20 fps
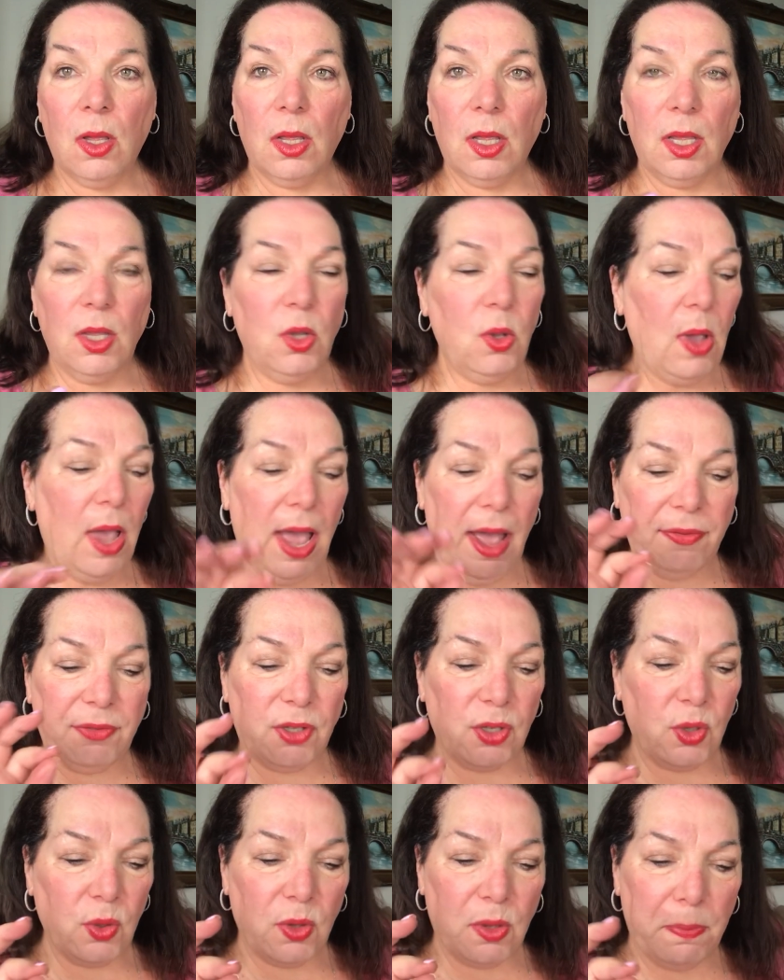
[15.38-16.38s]
you have to
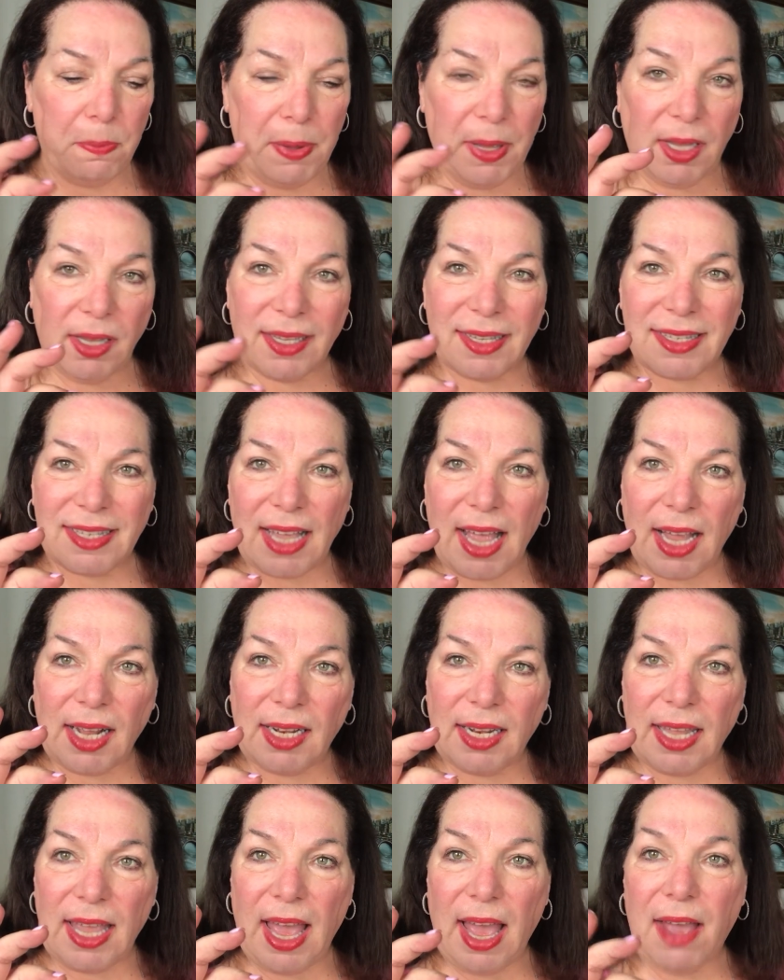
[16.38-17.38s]
do the bill
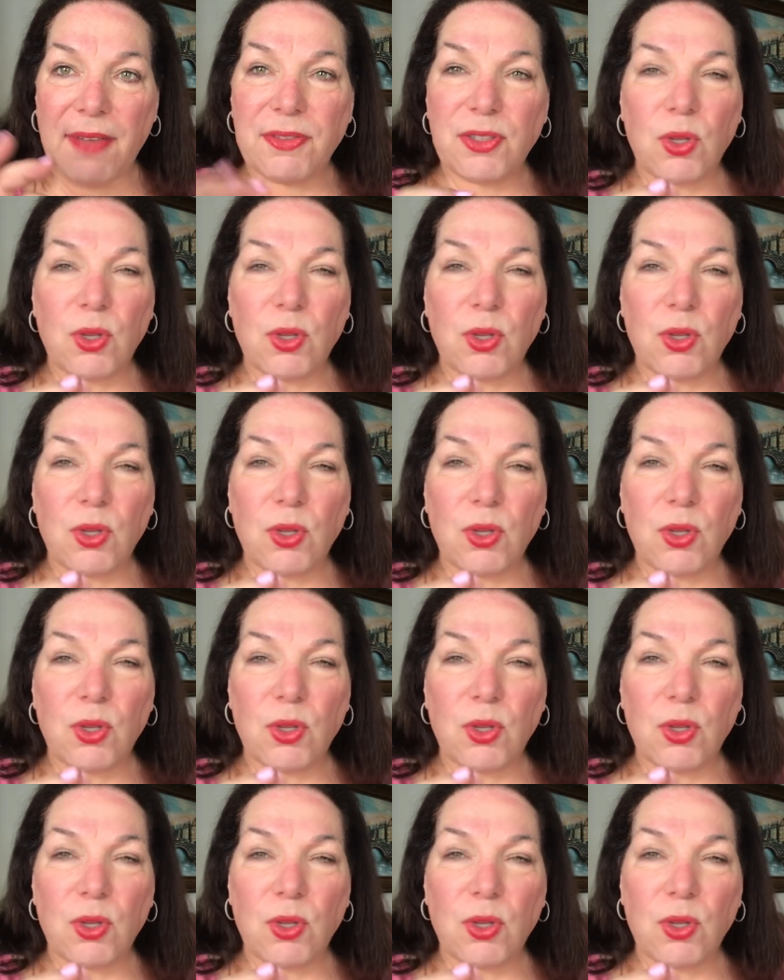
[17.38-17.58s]
exactly half?